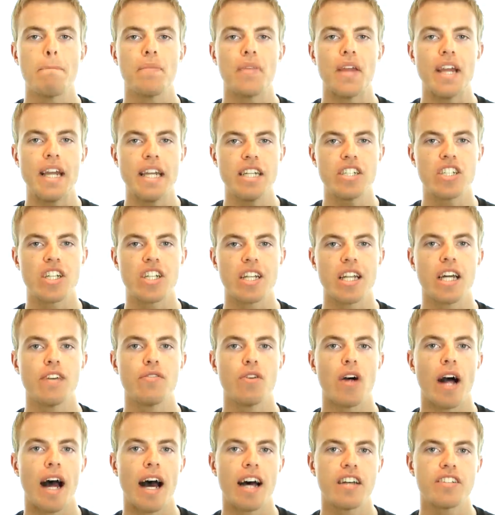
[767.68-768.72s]
each level
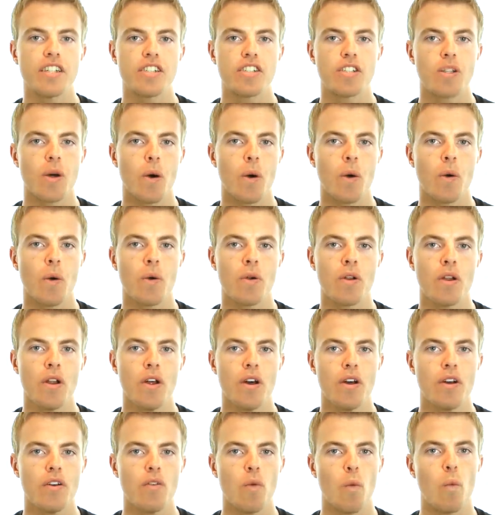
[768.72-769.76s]
has its own
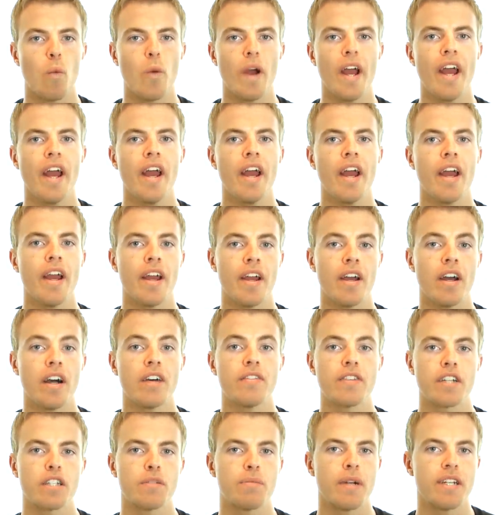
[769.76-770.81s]
way of
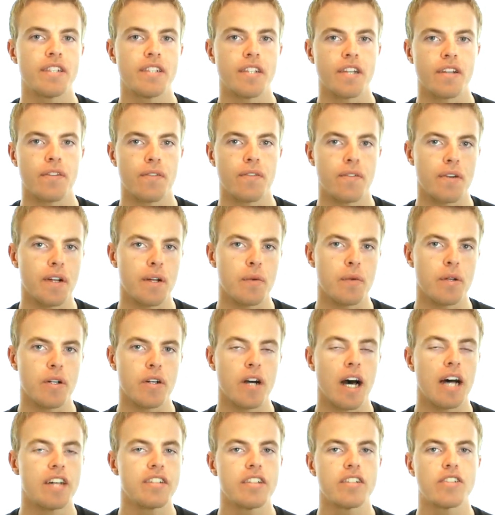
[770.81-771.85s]
expressing free will,
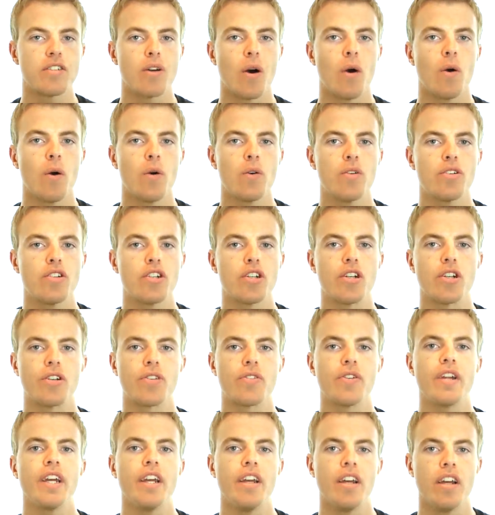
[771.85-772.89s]
has its own
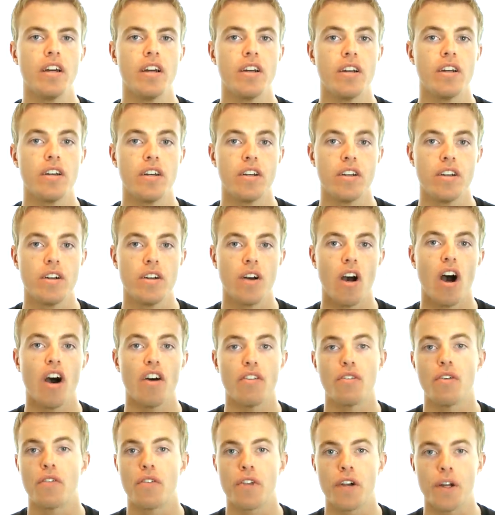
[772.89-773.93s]
degree
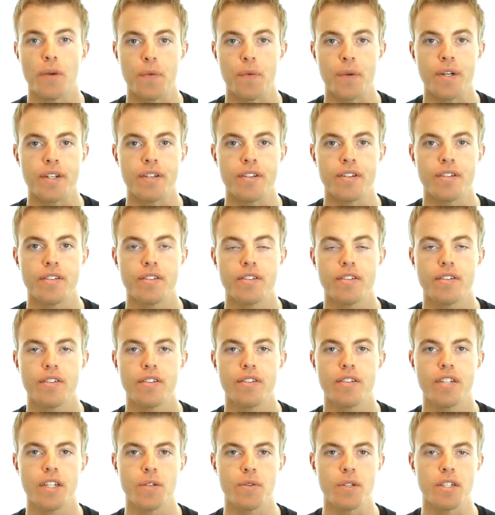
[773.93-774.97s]
of free will,
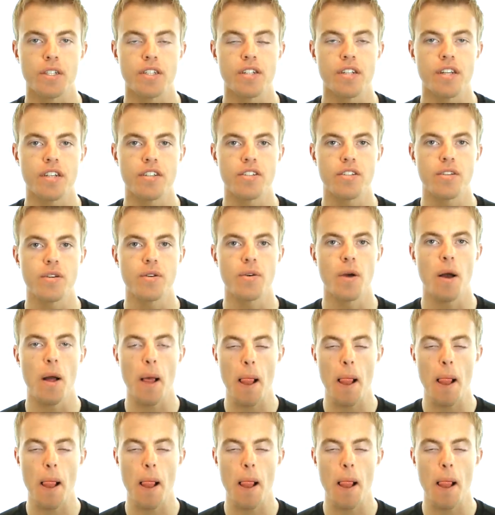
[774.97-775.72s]
shall we say. So,